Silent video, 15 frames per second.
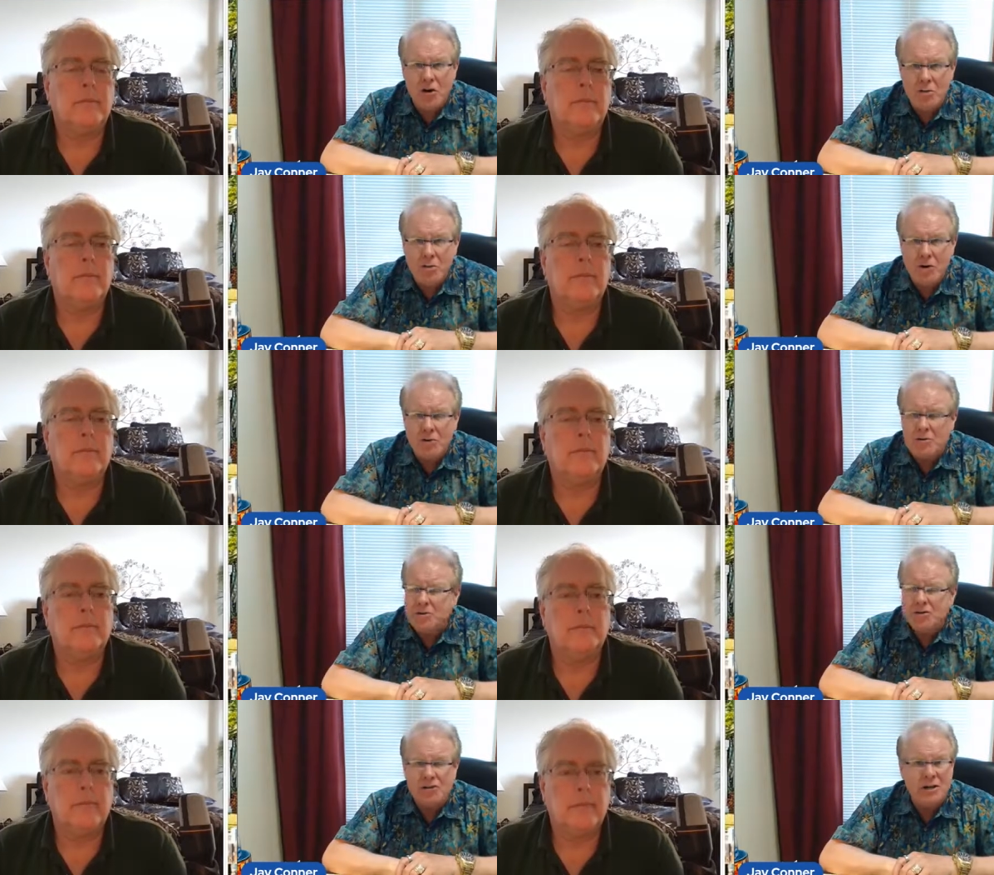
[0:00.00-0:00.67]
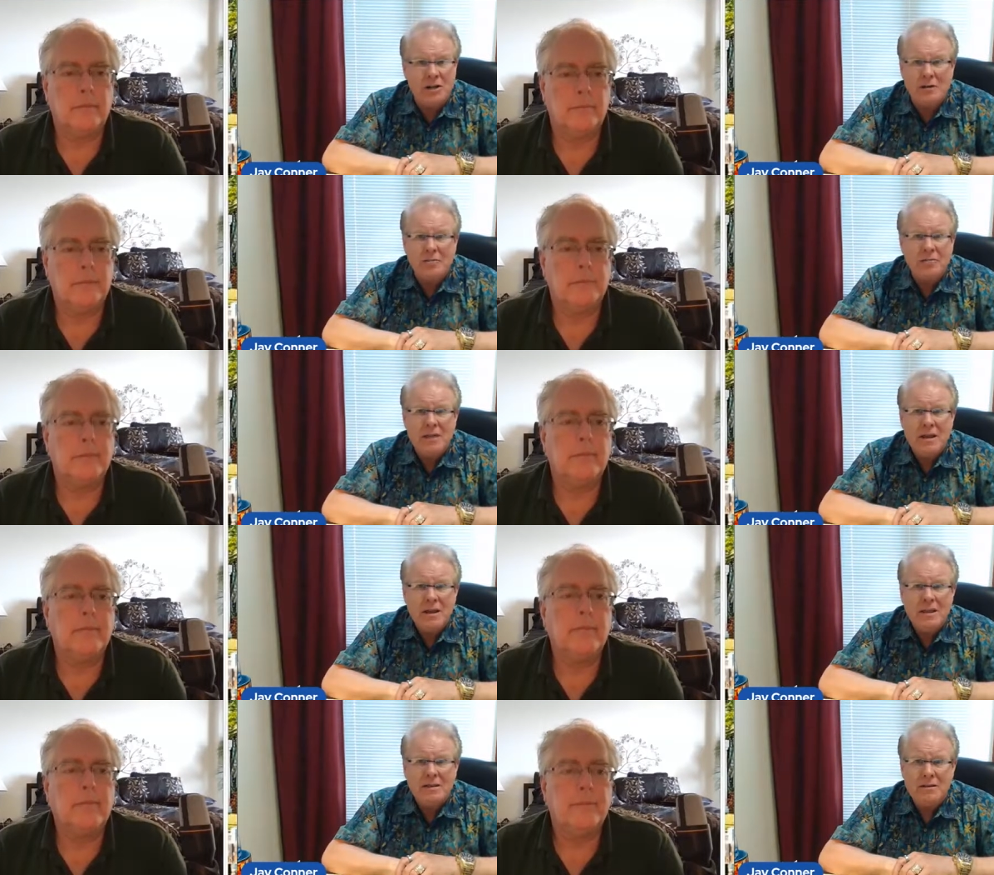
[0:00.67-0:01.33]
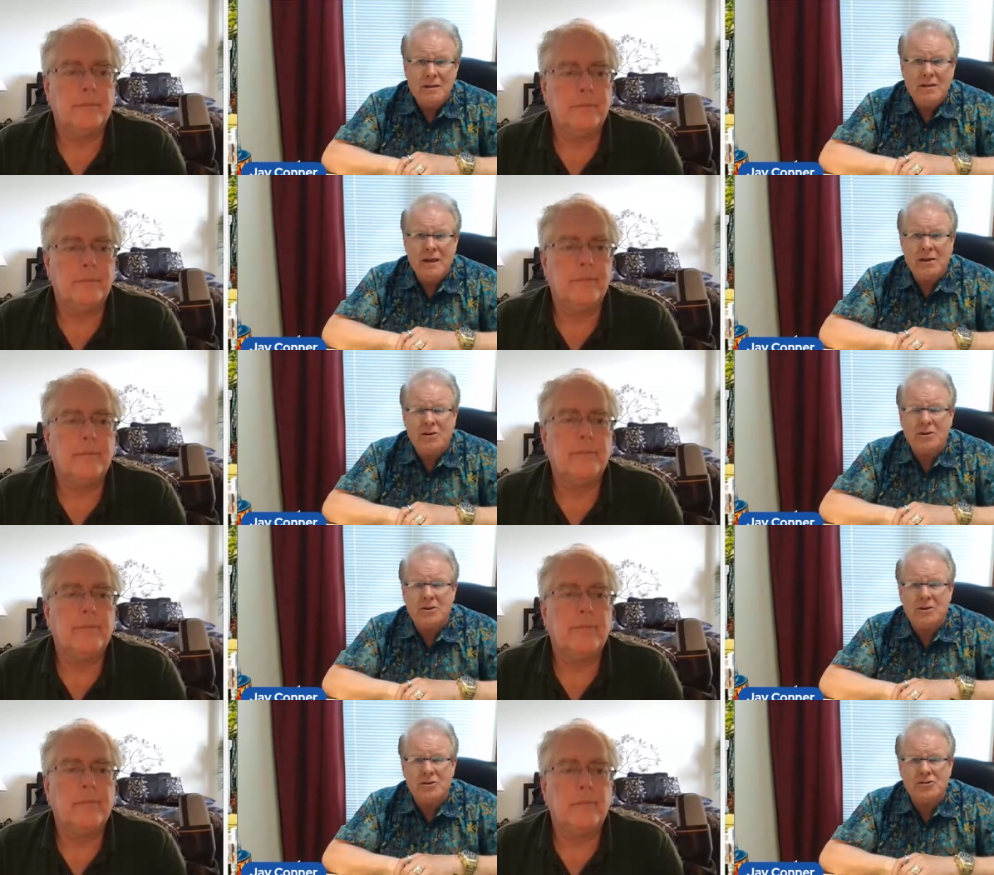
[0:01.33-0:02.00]
Speaker 1: home ownership that they
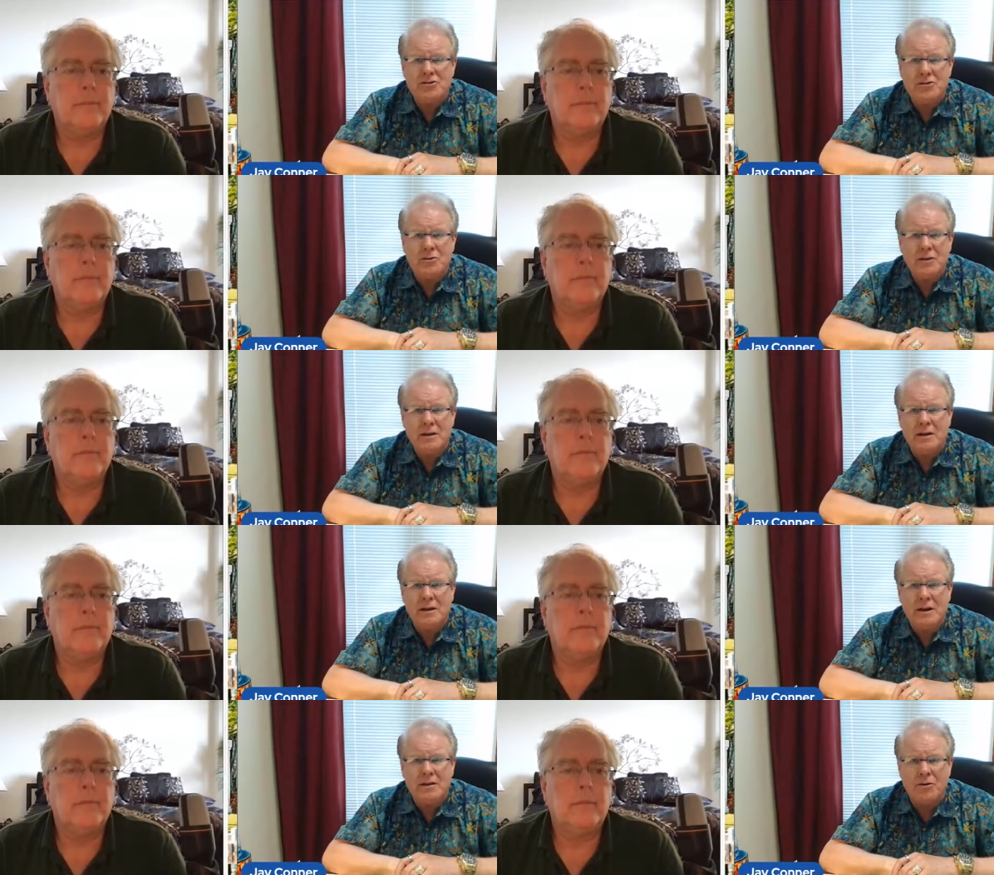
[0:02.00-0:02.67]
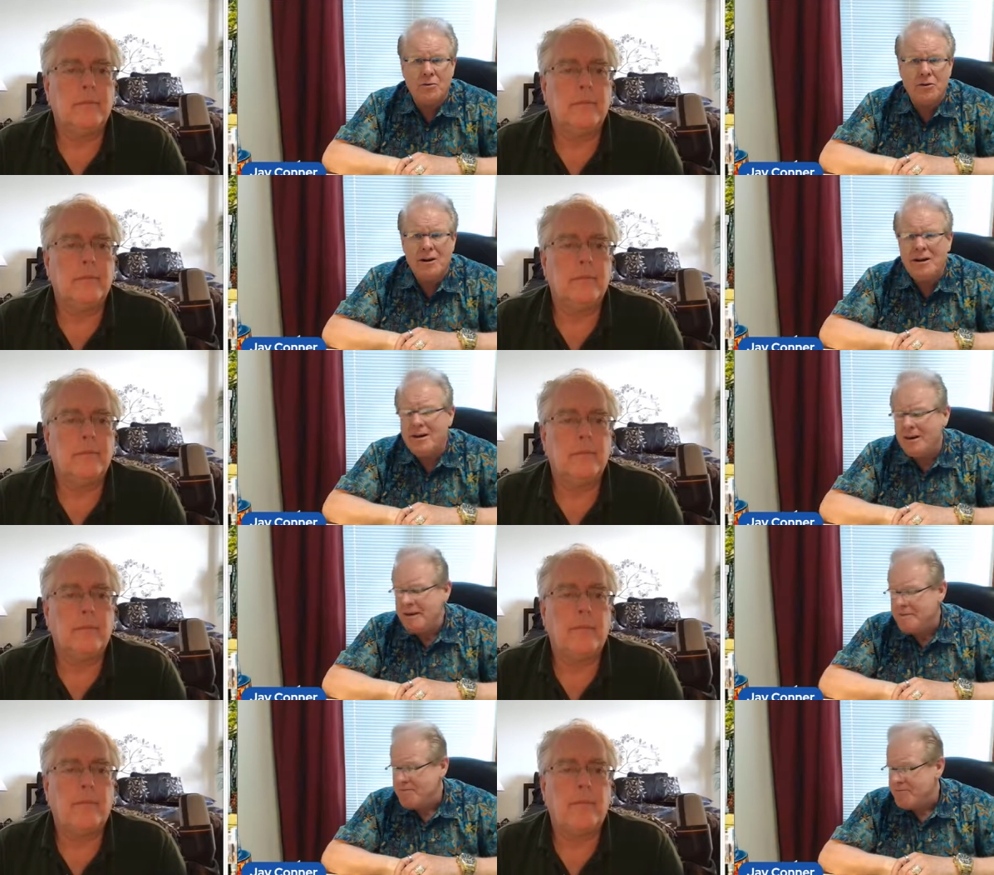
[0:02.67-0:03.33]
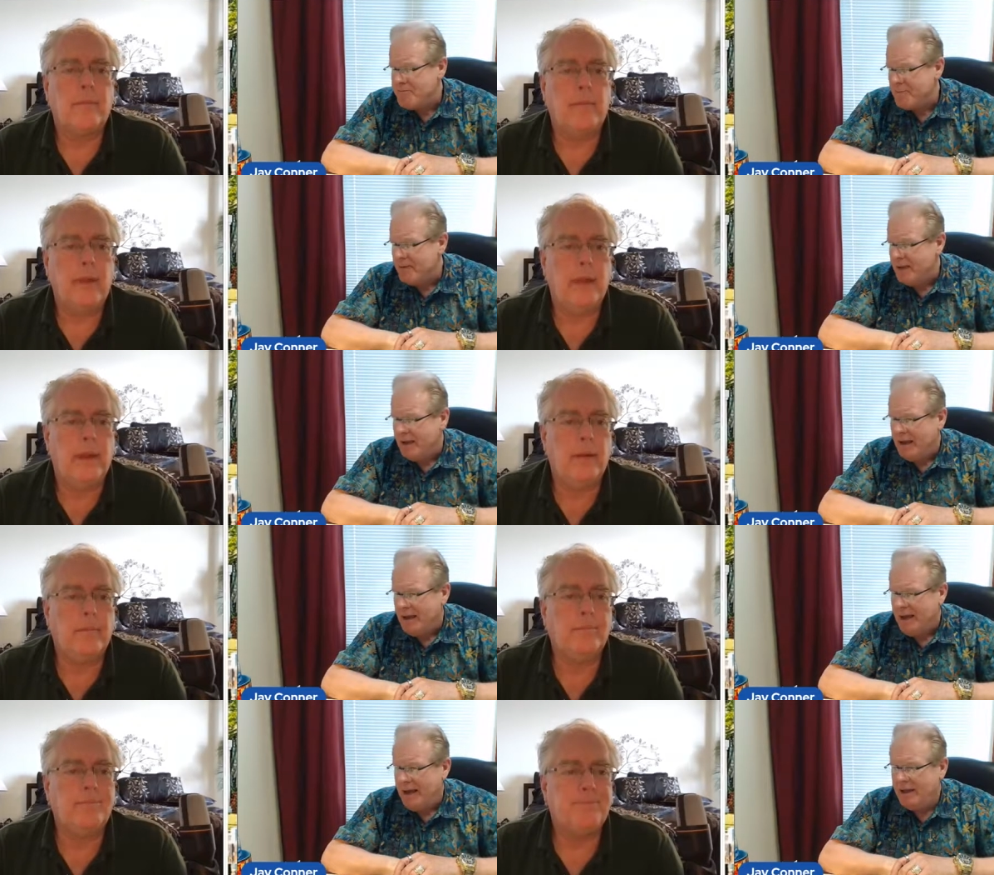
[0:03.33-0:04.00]
couldn't enjoy any other way.
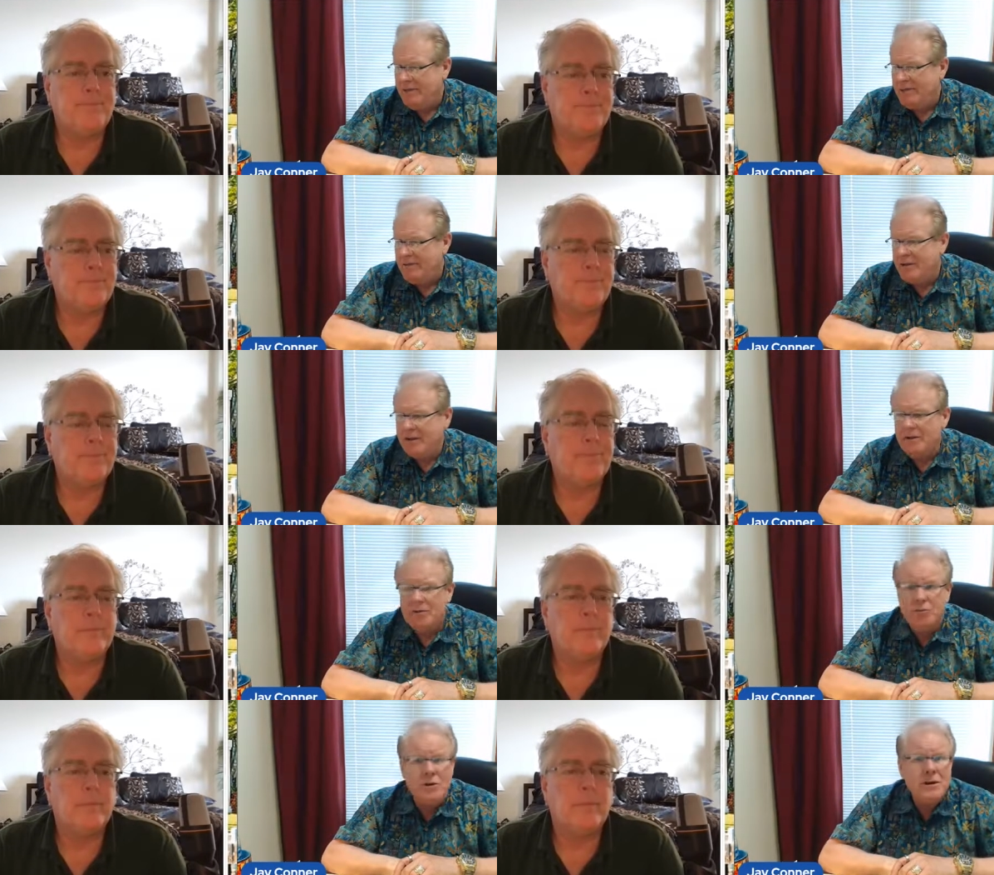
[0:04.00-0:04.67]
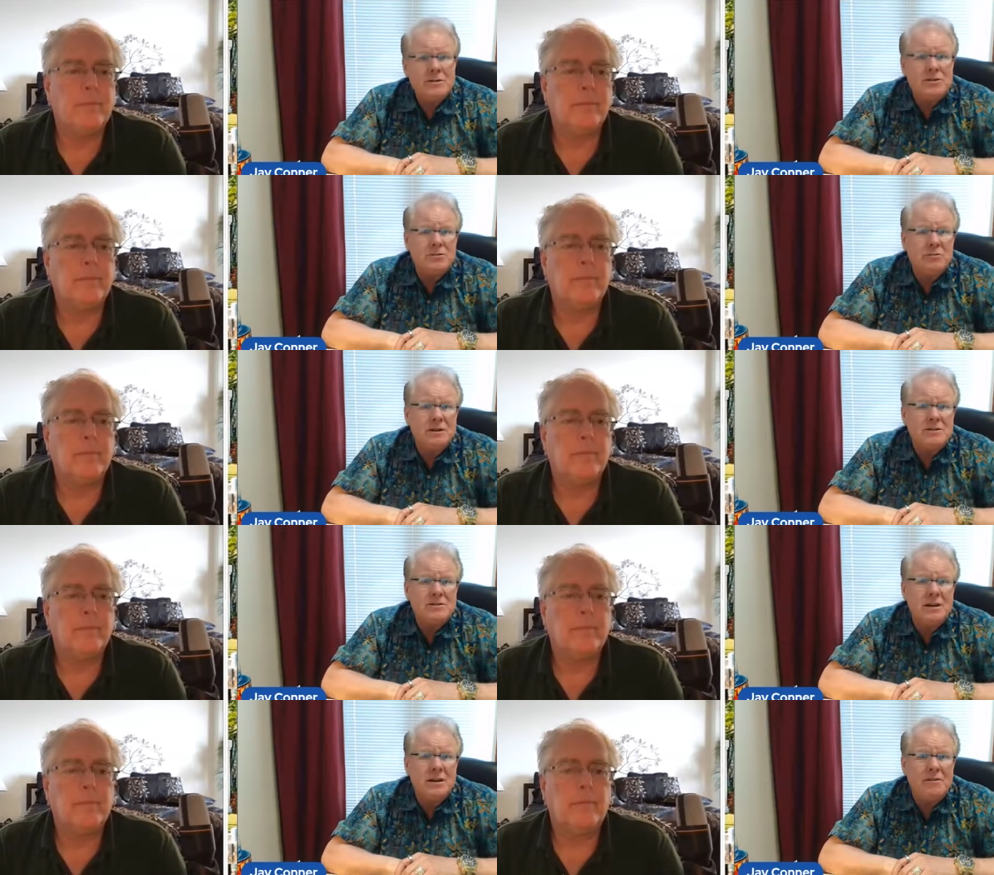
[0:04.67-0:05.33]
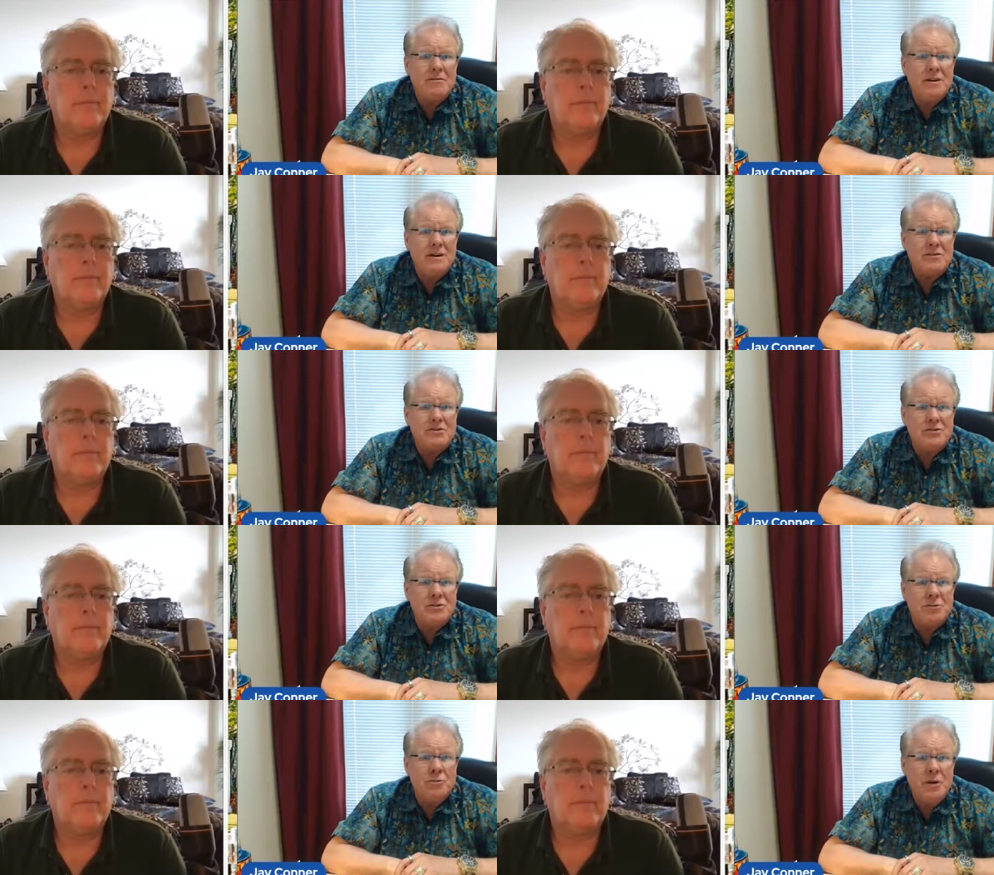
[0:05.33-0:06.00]
Yeah. And then we, as the real estate investor,